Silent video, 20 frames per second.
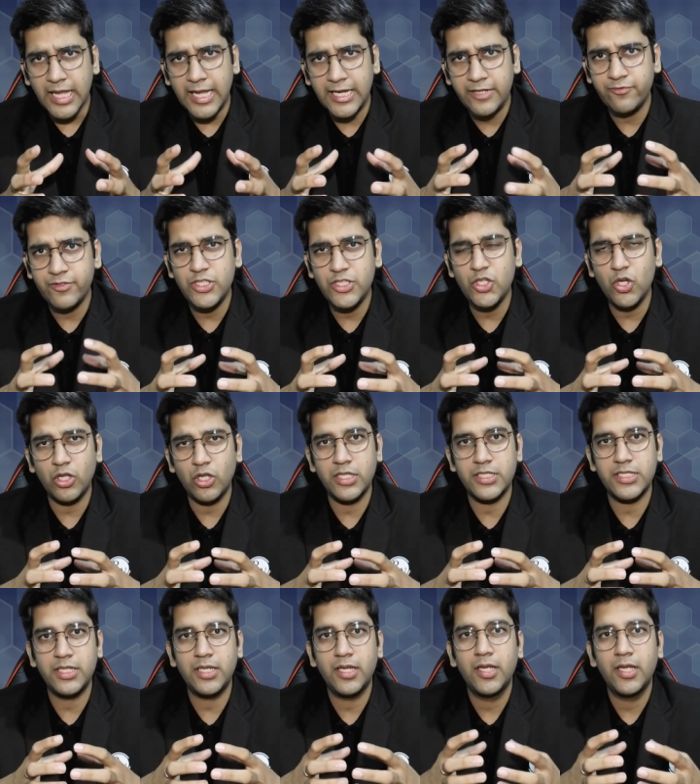in
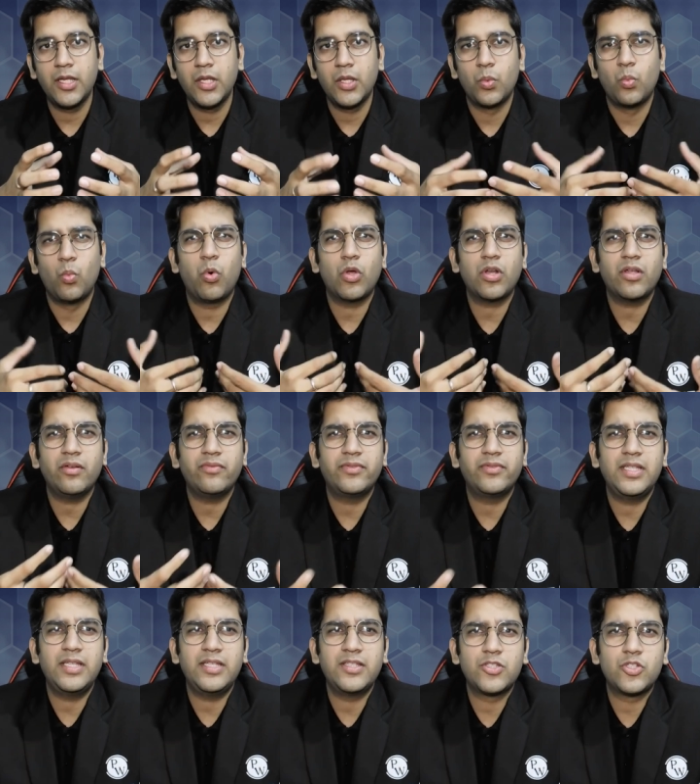physiology one of
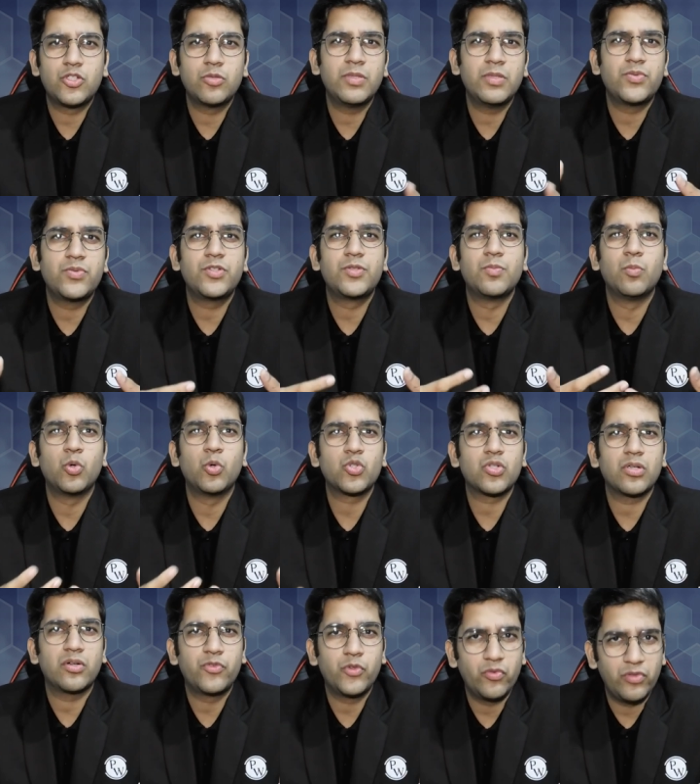the instruments which most
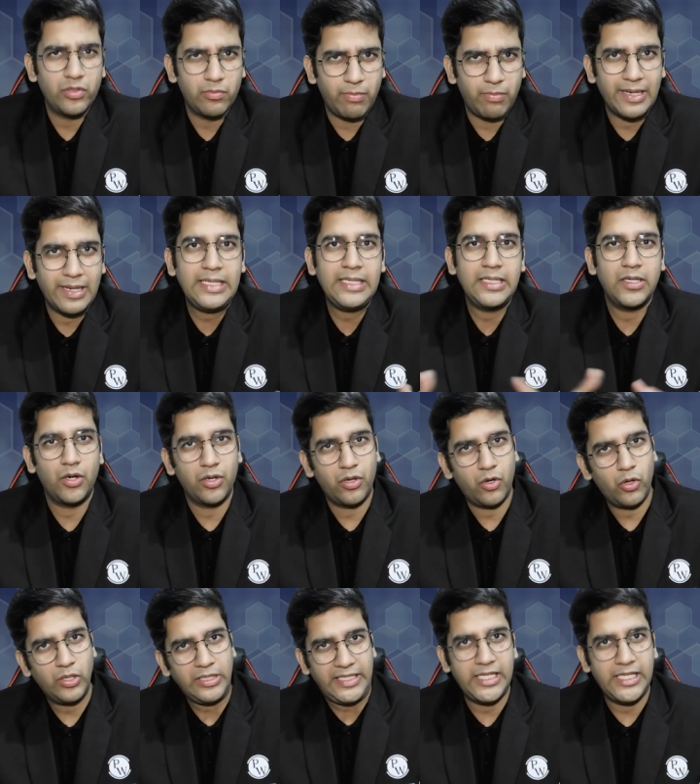of you will buy
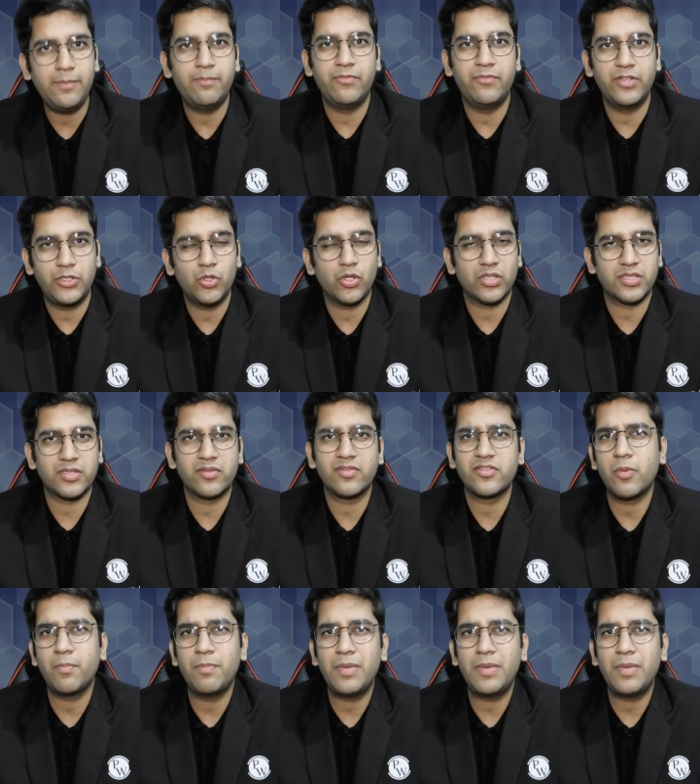or keep with yourself is your